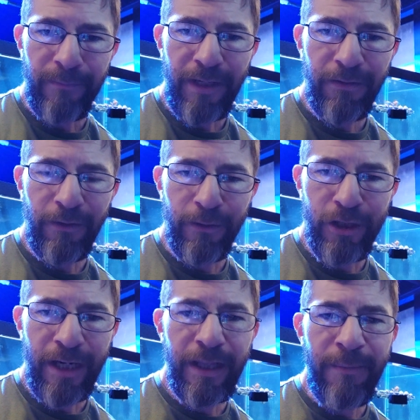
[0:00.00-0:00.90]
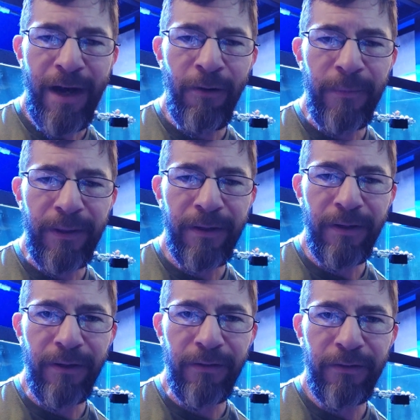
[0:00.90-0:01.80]
So check them out,
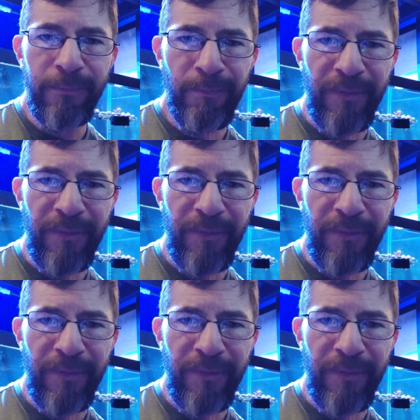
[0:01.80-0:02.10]
because